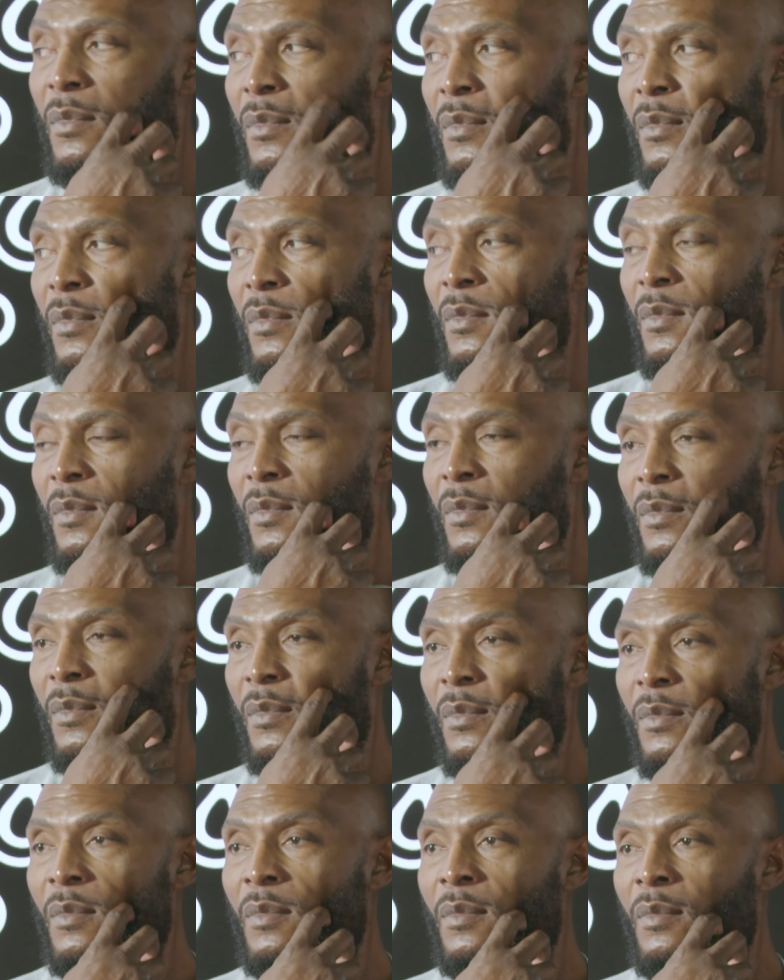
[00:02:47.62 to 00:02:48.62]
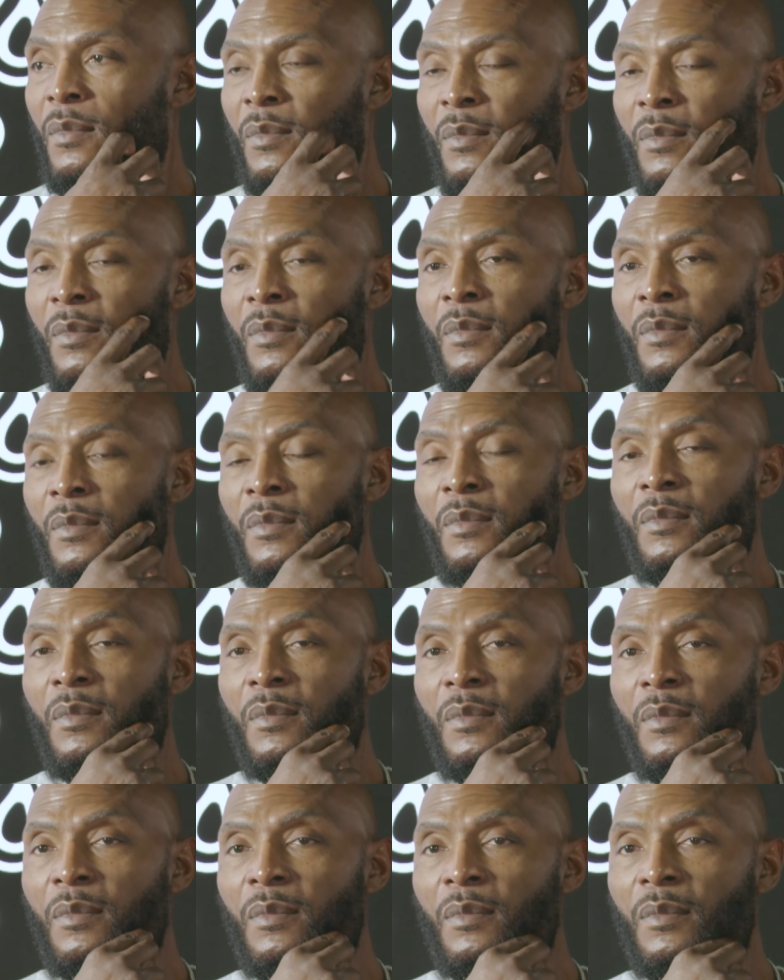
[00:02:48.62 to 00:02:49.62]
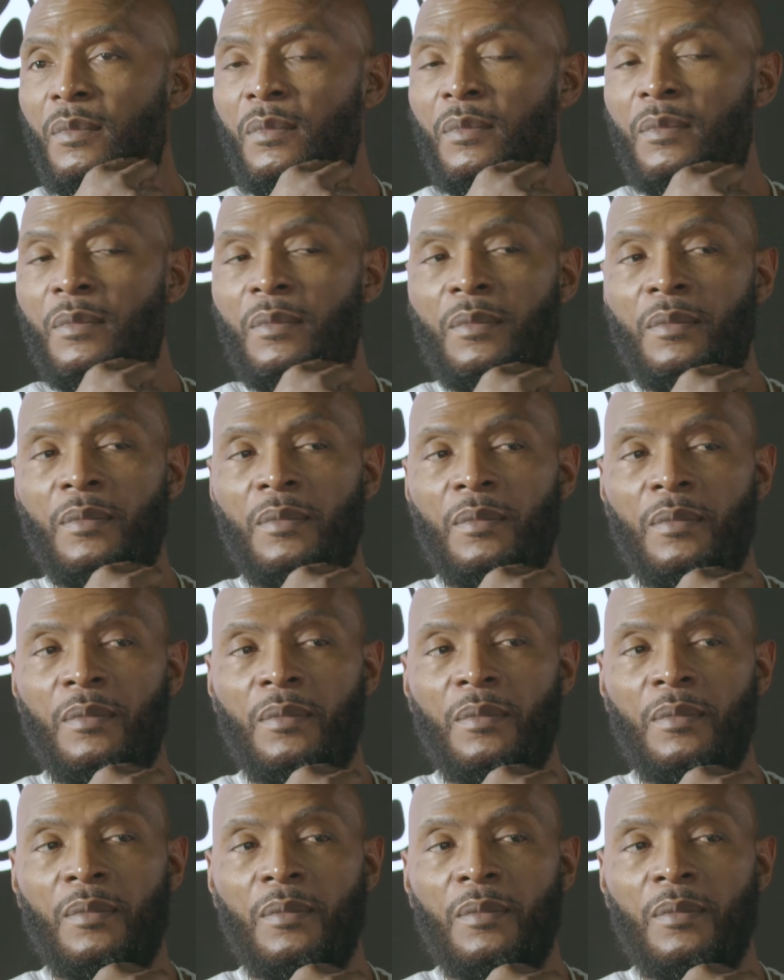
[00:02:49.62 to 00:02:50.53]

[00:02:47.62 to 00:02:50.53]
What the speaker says: (not speaking)